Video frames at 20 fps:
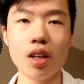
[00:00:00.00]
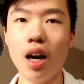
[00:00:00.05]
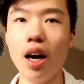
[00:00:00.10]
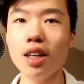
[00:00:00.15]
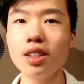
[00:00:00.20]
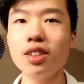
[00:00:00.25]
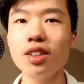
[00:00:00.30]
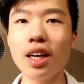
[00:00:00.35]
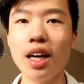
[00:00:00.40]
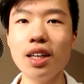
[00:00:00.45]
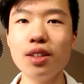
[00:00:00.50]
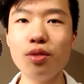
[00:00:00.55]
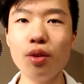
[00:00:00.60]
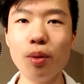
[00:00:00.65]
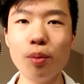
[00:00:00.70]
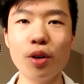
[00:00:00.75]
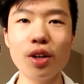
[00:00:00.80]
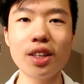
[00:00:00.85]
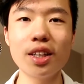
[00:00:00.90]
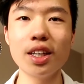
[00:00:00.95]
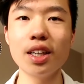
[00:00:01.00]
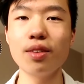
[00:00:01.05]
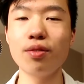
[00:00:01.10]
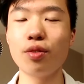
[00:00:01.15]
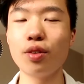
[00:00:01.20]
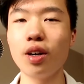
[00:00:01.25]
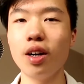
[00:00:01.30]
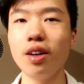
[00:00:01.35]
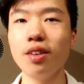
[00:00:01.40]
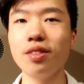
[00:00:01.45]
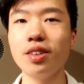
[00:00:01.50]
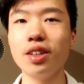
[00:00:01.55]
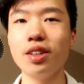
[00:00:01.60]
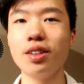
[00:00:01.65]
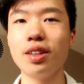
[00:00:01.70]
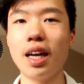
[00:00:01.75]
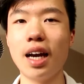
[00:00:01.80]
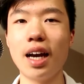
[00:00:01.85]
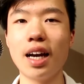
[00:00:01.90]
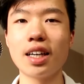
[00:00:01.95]
Also guys, one more thing for all of
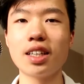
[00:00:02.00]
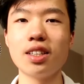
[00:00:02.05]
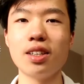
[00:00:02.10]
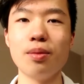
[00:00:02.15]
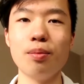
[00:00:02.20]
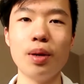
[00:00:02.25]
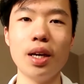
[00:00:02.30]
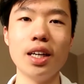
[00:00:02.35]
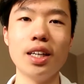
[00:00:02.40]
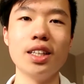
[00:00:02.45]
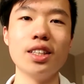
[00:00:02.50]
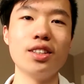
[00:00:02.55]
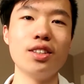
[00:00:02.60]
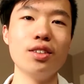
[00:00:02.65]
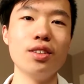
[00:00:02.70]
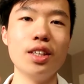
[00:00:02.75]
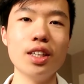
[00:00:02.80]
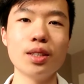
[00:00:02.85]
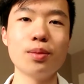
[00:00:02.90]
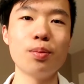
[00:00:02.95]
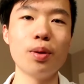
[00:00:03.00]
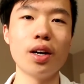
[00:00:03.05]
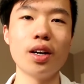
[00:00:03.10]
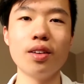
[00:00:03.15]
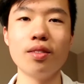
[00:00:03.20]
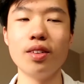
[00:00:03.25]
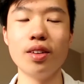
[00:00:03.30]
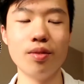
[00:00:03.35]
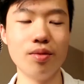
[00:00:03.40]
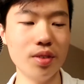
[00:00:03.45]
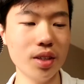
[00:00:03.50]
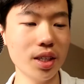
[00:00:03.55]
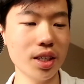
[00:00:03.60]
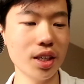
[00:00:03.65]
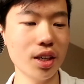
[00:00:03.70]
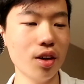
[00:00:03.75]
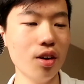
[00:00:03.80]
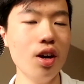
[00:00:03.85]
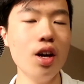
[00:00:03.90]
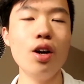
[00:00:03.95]
you that actually made it to this part of the
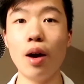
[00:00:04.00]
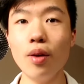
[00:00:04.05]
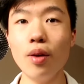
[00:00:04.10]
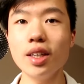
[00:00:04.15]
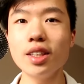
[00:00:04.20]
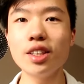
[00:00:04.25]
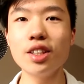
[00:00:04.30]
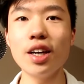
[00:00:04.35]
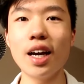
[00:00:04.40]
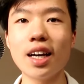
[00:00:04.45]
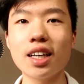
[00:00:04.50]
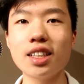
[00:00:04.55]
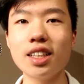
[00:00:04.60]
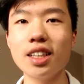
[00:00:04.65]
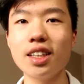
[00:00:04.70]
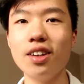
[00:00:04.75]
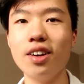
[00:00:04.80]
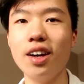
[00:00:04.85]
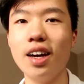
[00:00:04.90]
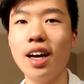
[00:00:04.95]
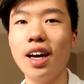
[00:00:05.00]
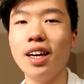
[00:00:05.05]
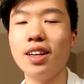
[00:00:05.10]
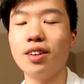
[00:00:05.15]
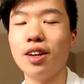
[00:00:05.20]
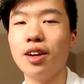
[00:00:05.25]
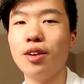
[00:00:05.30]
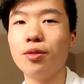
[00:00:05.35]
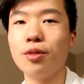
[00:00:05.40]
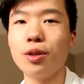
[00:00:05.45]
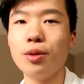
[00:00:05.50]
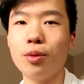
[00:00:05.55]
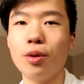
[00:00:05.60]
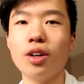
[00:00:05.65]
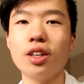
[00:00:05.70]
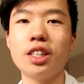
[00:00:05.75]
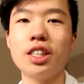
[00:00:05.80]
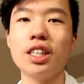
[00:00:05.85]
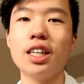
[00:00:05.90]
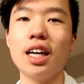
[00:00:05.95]
video. want to actually go ahead and
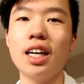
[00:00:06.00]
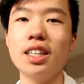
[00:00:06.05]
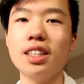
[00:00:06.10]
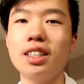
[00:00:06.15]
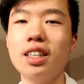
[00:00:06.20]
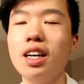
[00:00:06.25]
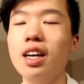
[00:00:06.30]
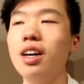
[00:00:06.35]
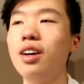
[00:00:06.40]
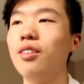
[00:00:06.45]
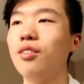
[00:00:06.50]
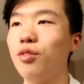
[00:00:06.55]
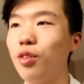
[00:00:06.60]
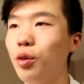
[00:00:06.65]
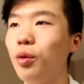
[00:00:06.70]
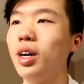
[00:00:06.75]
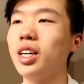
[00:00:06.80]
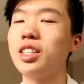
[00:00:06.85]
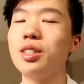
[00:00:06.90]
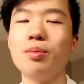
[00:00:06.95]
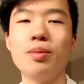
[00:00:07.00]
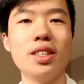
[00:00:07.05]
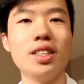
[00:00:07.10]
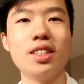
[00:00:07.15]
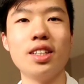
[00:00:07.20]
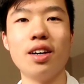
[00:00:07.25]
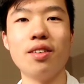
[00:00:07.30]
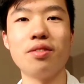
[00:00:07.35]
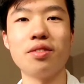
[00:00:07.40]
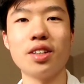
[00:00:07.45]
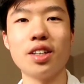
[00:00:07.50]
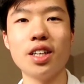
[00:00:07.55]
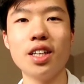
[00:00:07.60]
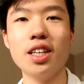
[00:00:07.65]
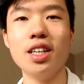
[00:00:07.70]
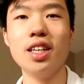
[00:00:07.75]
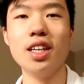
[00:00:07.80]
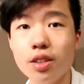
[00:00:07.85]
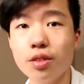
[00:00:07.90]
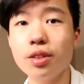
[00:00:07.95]
reward you guys for watching me
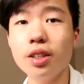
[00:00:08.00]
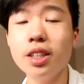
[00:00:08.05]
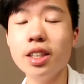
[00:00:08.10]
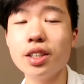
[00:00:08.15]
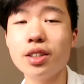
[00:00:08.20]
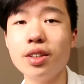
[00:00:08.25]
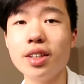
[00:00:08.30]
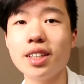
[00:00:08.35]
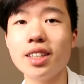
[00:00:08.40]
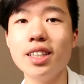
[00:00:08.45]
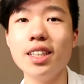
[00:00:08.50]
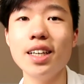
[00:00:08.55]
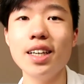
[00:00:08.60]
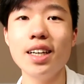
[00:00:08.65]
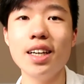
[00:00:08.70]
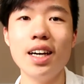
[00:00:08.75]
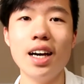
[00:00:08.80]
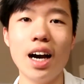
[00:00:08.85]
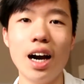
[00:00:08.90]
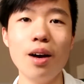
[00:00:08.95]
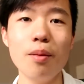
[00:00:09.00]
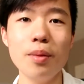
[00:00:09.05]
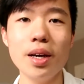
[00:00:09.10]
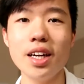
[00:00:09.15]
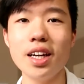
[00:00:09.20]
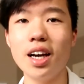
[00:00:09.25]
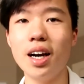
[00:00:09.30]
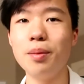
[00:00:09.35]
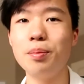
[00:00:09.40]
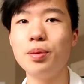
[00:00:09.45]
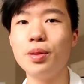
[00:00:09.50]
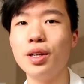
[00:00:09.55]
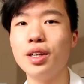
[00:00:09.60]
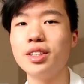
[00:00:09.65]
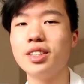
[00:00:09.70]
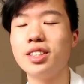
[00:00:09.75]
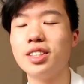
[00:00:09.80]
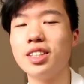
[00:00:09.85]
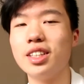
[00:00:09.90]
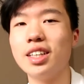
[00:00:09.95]
suffer. So really quickly, how many
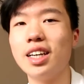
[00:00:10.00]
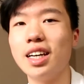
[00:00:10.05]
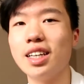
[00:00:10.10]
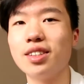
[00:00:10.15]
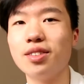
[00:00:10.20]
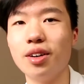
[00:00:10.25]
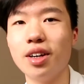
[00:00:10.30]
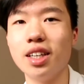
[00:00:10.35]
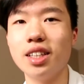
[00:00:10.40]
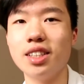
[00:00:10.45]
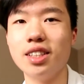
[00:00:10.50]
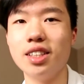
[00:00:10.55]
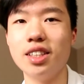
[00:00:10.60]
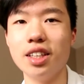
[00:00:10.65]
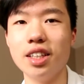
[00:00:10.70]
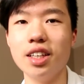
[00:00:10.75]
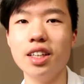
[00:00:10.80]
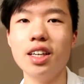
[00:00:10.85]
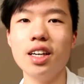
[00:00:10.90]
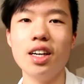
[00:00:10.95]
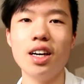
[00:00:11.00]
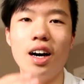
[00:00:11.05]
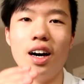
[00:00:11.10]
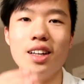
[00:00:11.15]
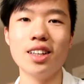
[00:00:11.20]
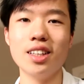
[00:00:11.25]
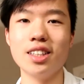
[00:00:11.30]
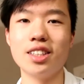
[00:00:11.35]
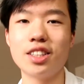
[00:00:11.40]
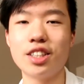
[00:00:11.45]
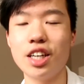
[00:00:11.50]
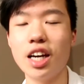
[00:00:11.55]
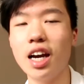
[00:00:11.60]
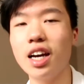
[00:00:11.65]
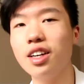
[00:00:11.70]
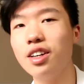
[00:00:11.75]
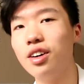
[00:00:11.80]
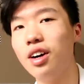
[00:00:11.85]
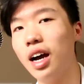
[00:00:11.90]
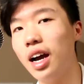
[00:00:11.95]
uploads do you guys want to see on this
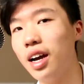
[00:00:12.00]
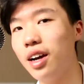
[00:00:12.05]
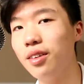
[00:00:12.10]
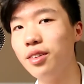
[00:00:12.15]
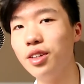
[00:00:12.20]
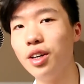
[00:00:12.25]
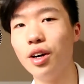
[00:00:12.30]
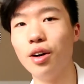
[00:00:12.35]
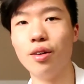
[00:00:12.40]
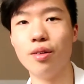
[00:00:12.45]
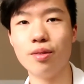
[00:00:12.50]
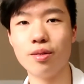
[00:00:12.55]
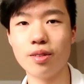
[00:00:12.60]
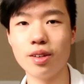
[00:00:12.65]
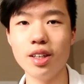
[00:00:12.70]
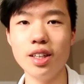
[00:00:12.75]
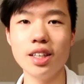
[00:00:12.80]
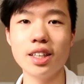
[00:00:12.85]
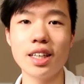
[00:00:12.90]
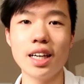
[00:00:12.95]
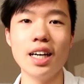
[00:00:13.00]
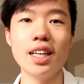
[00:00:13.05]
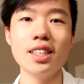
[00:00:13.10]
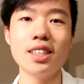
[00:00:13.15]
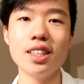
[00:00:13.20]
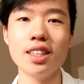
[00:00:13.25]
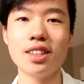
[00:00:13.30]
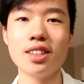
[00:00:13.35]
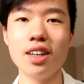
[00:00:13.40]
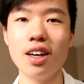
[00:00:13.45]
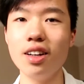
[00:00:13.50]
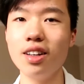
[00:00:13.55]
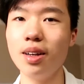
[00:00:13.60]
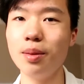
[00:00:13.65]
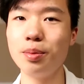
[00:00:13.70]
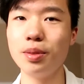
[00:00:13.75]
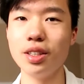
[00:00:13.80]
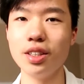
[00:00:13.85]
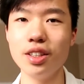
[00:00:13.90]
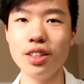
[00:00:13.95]
channel? I don't know. Really guys, it's all
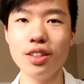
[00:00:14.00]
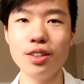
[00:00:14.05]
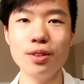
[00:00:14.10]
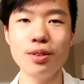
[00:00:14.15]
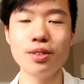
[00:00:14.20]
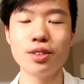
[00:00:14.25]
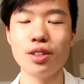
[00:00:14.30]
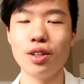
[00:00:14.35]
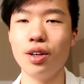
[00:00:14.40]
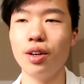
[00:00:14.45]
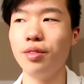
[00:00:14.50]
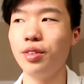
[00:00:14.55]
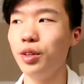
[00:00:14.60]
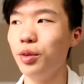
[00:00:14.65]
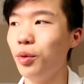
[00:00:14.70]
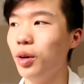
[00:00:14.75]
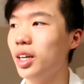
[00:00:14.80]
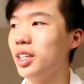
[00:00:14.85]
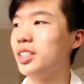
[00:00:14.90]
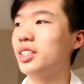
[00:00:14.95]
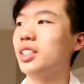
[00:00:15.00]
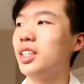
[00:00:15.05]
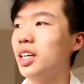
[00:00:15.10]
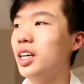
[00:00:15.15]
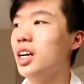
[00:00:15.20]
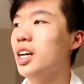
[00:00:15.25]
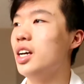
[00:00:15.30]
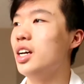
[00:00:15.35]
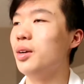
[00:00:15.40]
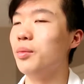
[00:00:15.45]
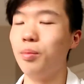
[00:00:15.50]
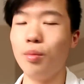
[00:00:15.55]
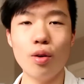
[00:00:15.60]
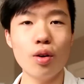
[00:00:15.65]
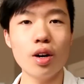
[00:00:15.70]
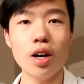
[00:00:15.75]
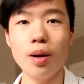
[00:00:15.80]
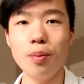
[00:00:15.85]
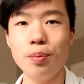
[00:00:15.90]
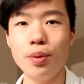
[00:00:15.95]
up to you. So if you want to see
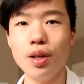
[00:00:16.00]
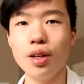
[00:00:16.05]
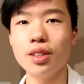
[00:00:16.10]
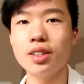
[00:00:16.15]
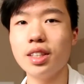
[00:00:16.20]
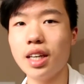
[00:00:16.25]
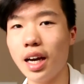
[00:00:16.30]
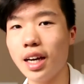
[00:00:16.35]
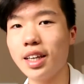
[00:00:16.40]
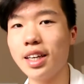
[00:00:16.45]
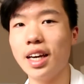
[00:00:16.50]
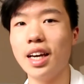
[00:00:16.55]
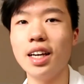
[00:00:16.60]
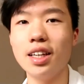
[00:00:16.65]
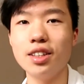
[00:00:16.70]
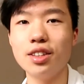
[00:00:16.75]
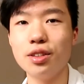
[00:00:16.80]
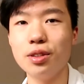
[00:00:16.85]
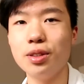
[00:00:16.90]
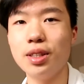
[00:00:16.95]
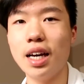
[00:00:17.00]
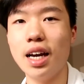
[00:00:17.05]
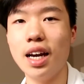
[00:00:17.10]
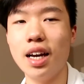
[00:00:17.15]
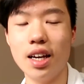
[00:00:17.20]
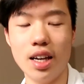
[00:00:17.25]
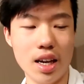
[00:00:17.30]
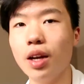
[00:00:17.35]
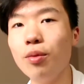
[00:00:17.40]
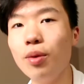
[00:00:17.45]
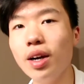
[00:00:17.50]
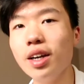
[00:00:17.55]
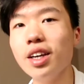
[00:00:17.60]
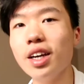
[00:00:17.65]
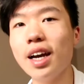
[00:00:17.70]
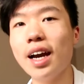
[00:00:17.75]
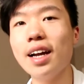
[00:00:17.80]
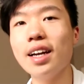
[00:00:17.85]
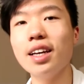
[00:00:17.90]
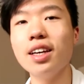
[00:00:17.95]
more uploads, I can do that. And while
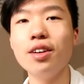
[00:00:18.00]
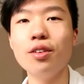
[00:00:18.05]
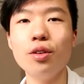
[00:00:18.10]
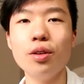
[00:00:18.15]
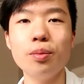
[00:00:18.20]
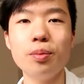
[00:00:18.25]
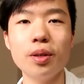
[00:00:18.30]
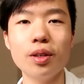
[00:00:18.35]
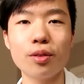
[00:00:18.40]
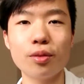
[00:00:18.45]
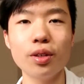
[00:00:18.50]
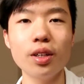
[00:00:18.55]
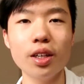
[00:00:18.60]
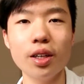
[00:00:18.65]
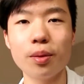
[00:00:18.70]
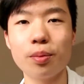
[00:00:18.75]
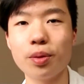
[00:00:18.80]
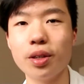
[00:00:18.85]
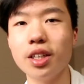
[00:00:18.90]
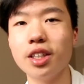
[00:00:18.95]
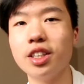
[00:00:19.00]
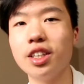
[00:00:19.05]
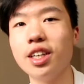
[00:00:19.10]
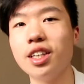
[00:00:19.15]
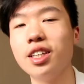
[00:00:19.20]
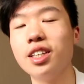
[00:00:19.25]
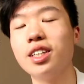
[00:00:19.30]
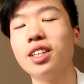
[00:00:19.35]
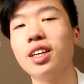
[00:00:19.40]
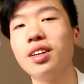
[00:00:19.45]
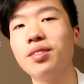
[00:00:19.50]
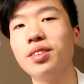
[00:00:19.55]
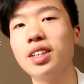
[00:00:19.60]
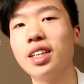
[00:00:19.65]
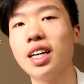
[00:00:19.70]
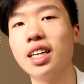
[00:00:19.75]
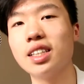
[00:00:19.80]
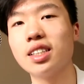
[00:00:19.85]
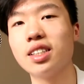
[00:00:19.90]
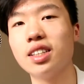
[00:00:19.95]
you're at it, it would be really appreciated if
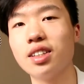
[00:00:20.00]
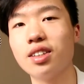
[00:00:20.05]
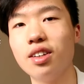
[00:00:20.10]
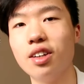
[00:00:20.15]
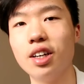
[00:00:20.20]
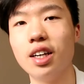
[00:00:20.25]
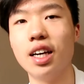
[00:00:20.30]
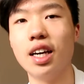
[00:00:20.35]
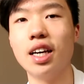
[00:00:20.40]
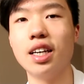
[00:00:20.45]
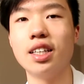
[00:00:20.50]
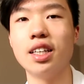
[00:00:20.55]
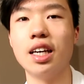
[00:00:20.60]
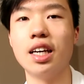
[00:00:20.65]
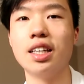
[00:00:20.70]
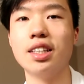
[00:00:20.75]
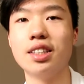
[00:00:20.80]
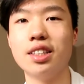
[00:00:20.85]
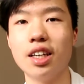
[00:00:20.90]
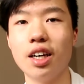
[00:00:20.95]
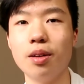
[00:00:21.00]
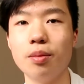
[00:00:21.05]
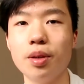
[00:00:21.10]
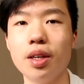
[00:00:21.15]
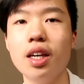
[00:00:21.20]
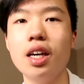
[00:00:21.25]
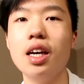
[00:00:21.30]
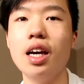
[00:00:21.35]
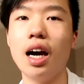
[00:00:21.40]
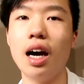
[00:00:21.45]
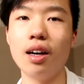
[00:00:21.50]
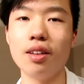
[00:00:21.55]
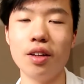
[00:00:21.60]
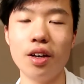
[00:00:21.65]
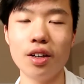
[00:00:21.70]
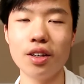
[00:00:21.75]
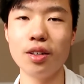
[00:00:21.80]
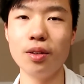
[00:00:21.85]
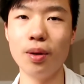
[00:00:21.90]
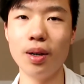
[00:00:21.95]
you guys could go ahead and tell me how
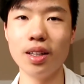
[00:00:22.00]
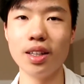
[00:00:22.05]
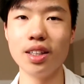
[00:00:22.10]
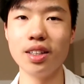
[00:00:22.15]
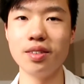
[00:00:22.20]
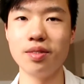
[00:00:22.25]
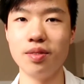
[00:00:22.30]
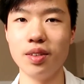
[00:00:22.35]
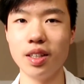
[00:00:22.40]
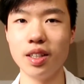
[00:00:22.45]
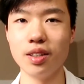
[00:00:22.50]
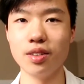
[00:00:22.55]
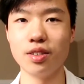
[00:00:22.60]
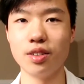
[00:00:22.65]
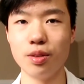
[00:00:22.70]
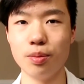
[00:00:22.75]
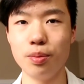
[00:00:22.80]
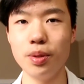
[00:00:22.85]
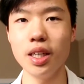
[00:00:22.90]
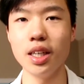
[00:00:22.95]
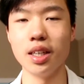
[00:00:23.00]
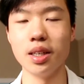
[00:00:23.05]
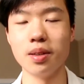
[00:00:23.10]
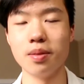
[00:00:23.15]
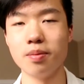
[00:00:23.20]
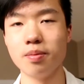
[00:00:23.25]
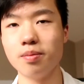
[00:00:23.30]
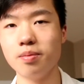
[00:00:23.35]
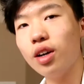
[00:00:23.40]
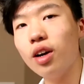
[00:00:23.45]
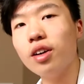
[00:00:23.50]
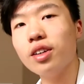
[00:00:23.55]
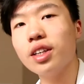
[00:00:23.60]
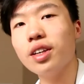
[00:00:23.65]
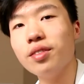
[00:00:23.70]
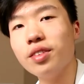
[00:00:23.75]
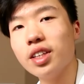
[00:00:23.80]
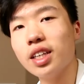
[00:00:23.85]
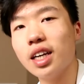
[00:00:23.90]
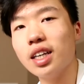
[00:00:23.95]
long you want these videos to be. So I'll
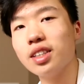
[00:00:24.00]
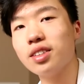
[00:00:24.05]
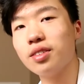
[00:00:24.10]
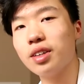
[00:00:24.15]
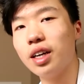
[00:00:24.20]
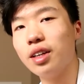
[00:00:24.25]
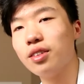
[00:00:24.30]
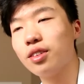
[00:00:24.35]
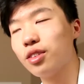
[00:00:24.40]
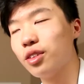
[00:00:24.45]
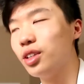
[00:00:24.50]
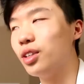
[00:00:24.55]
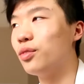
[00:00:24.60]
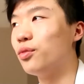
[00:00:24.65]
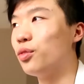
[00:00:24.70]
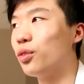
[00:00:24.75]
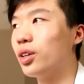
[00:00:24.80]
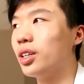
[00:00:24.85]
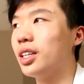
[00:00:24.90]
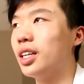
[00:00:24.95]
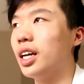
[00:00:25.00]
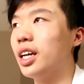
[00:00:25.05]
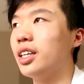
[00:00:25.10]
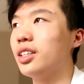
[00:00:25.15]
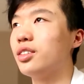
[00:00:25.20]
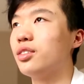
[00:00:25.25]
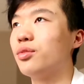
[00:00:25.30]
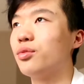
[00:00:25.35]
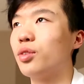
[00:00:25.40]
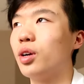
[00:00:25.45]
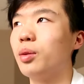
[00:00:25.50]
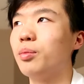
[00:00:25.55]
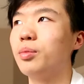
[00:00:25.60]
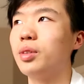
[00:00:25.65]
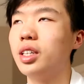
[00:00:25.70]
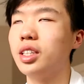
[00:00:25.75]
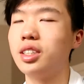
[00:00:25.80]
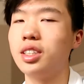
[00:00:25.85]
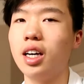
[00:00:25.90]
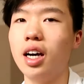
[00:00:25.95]
give you guys around three to four days
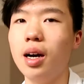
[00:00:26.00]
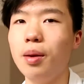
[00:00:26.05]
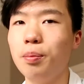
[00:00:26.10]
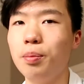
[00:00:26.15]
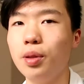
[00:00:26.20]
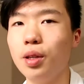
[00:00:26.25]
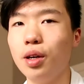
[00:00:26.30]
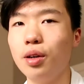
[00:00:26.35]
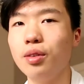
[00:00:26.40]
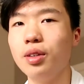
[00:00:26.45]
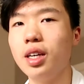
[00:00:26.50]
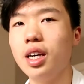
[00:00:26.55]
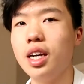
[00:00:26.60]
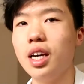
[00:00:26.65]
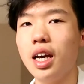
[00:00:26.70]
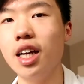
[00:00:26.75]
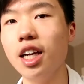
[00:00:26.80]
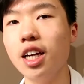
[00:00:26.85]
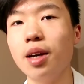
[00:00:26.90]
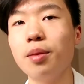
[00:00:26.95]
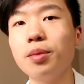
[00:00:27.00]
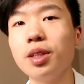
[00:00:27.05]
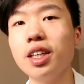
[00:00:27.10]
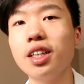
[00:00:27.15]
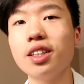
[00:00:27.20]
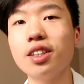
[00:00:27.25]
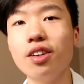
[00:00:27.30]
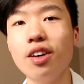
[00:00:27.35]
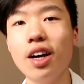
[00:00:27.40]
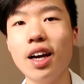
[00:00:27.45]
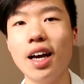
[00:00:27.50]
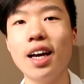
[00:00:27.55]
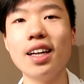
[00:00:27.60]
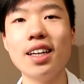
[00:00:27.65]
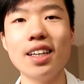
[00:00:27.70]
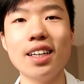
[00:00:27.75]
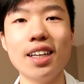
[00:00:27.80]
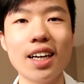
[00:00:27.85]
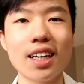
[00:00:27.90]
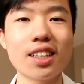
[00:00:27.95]
from this upload. Then I'm gonna go
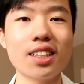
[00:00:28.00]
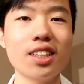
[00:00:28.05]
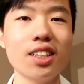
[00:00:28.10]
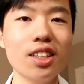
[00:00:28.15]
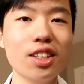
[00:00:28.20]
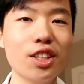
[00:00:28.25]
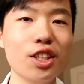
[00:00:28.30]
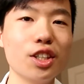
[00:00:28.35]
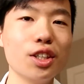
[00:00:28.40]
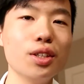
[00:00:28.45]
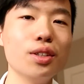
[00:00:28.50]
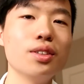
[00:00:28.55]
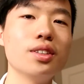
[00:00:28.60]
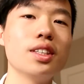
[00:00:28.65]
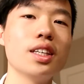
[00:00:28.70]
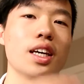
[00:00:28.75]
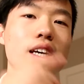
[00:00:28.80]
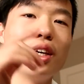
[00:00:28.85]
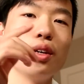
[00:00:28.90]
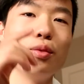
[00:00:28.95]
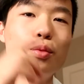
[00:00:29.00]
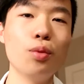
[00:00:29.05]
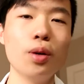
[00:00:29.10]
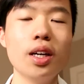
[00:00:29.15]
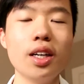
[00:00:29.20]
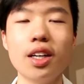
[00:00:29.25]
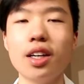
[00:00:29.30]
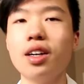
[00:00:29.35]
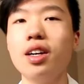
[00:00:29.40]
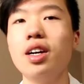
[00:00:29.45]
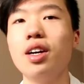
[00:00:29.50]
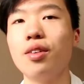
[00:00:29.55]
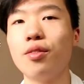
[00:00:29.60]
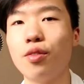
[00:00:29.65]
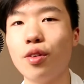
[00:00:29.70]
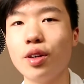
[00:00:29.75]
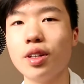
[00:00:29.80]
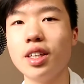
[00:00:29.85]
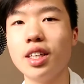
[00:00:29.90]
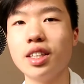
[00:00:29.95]
ahead and actually choose a winner
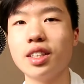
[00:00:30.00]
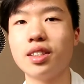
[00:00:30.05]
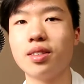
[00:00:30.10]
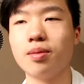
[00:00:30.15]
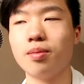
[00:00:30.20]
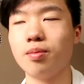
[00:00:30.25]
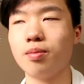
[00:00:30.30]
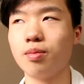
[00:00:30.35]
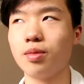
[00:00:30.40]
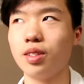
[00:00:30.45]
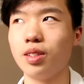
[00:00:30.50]
for this